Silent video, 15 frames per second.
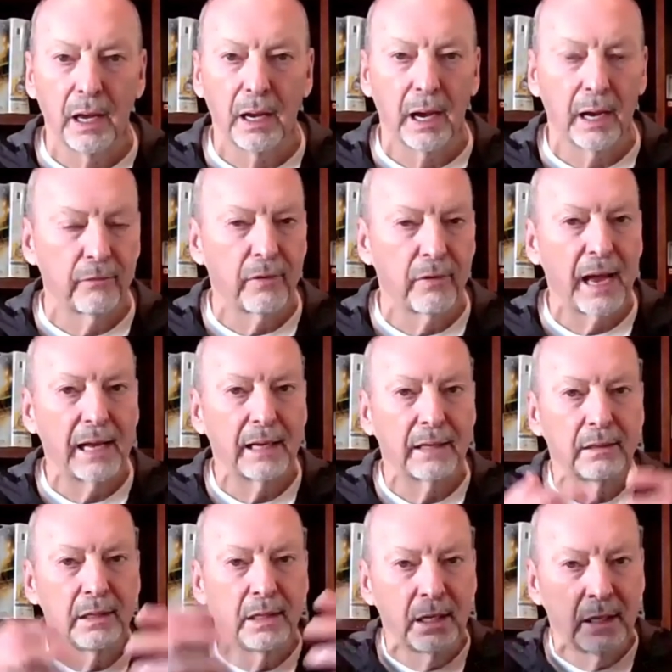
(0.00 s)
I
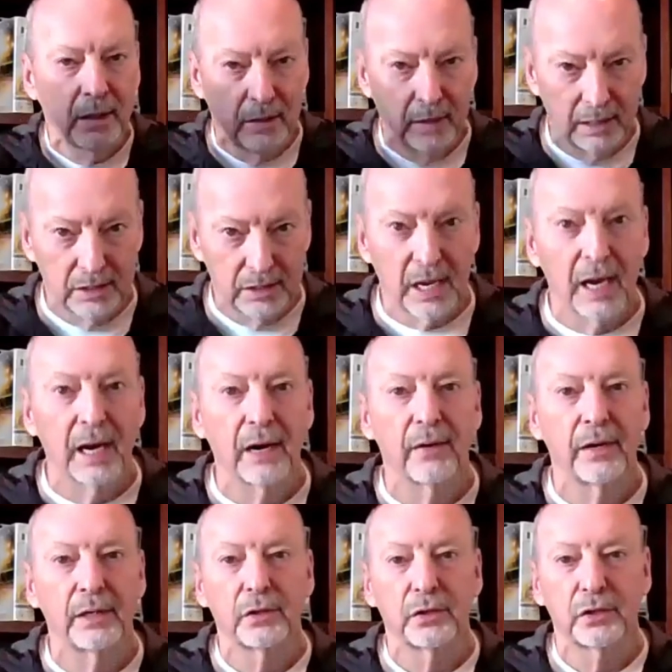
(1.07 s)
ran the
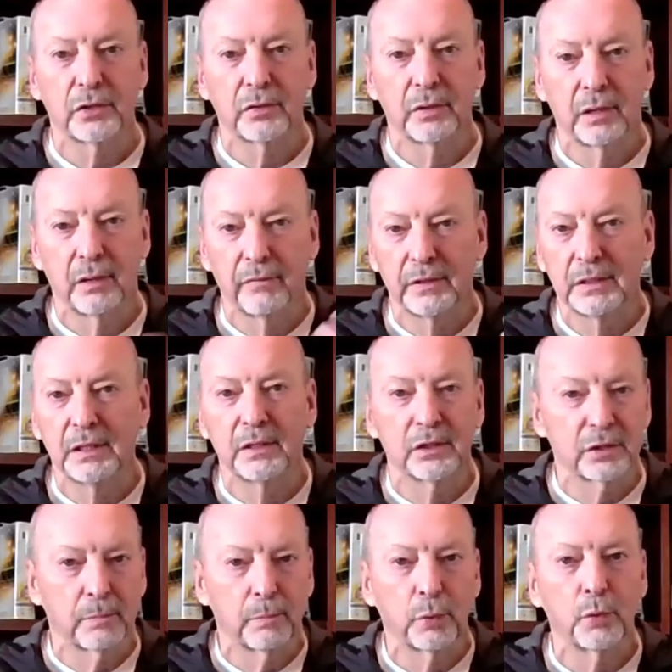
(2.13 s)
entire industry
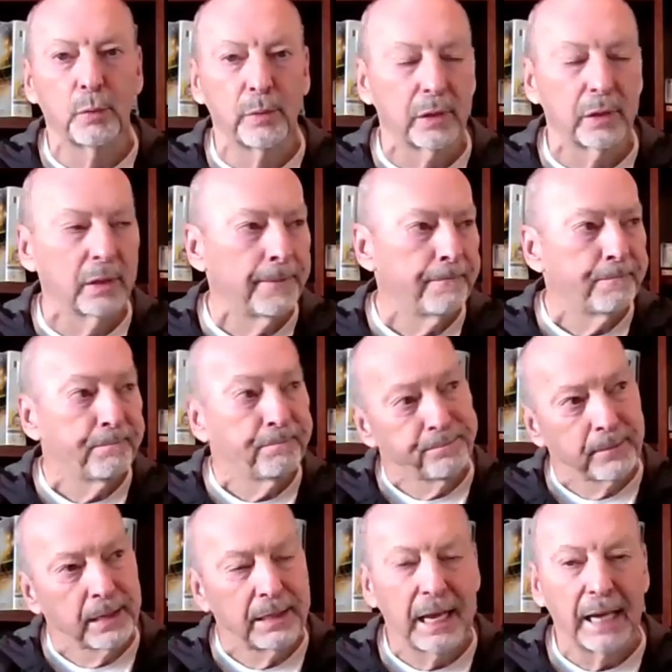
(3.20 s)
of Adidas and Puma,
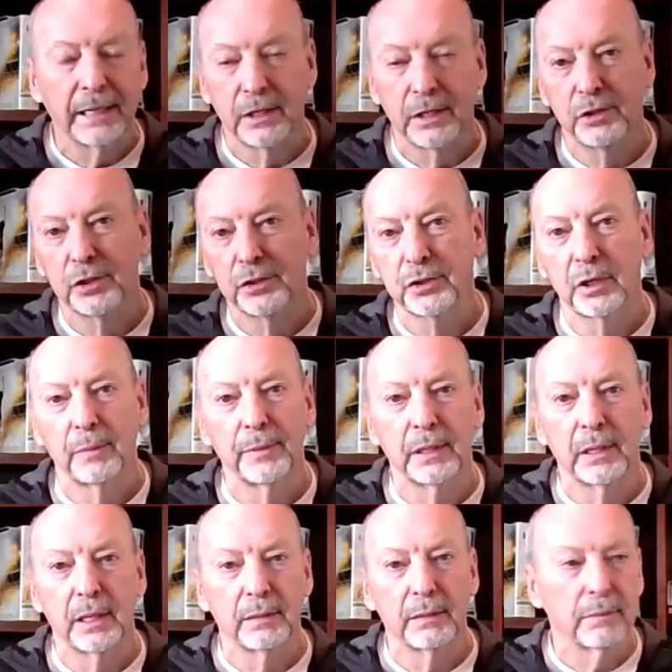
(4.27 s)
Nike
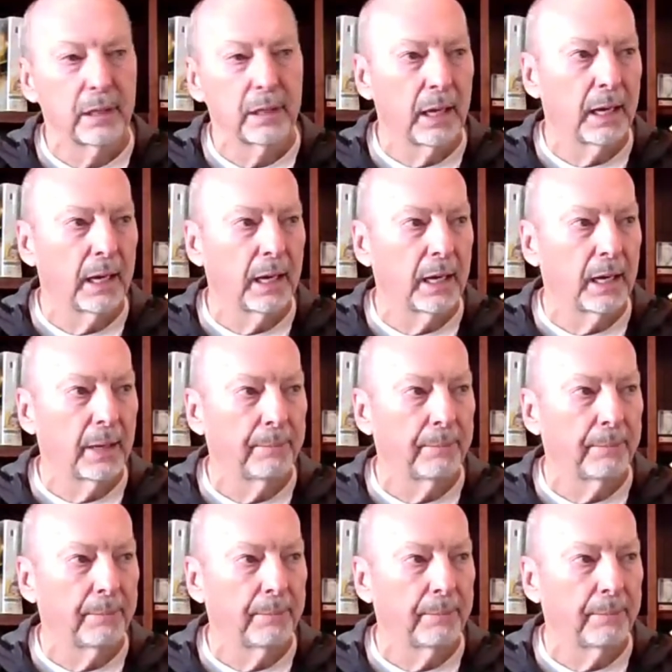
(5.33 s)
just coming in.